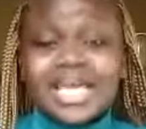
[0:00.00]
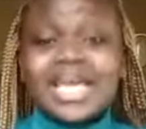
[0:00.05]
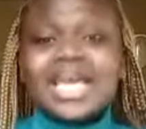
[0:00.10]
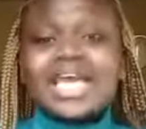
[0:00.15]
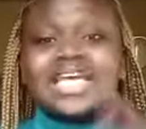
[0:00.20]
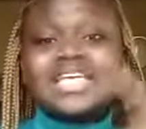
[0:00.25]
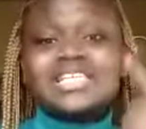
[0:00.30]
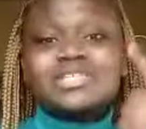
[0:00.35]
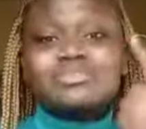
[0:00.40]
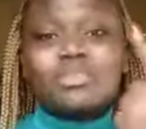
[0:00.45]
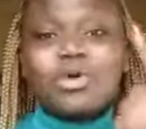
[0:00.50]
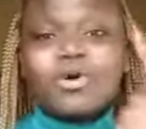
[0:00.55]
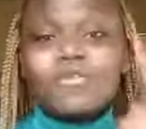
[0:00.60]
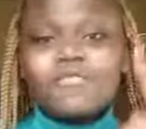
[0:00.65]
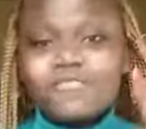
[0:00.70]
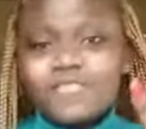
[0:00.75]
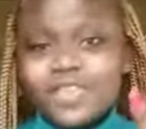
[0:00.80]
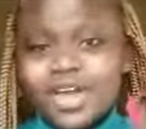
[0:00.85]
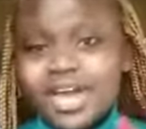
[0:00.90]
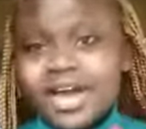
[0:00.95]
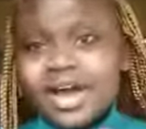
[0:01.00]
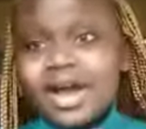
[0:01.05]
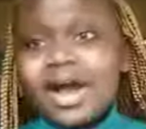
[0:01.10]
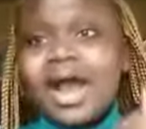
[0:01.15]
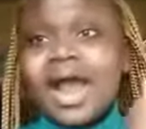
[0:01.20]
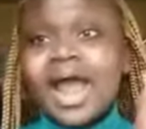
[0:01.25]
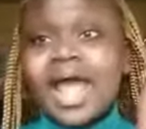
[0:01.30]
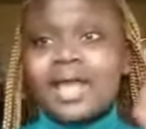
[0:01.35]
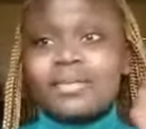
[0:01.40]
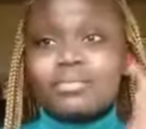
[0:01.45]
is more fair
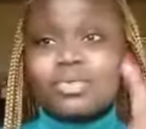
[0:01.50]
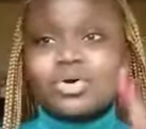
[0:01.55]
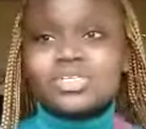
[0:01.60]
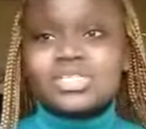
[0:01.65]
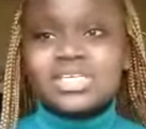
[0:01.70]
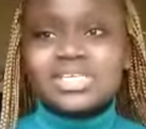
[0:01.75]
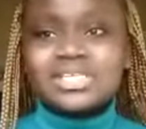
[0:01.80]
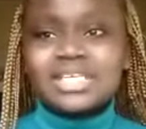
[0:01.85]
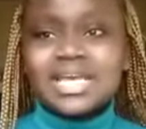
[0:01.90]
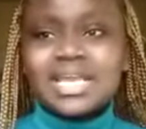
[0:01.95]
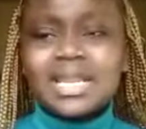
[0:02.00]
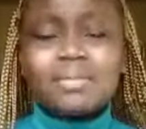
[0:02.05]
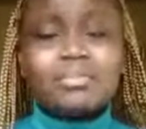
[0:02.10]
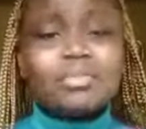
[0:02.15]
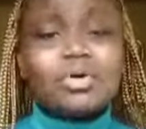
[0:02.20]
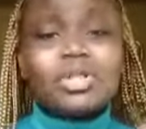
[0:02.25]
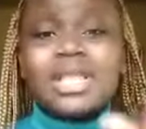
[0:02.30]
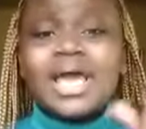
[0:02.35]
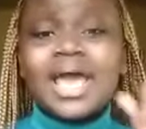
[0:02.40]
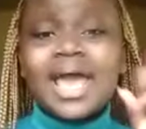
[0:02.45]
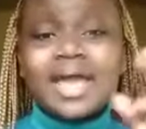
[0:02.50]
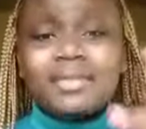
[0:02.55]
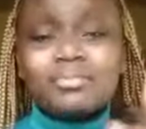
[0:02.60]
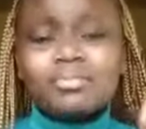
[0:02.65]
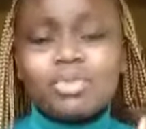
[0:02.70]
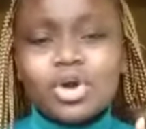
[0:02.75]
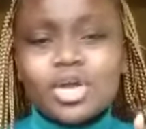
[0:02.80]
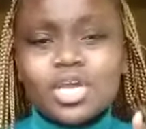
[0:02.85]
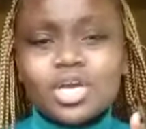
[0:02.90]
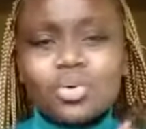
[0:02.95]
and more sustainable and more
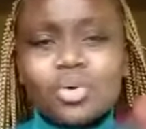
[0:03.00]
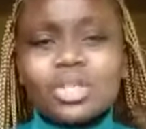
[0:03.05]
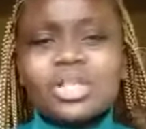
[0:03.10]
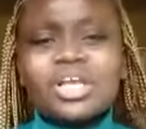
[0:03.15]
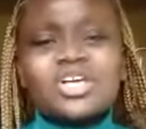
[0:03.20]
equal.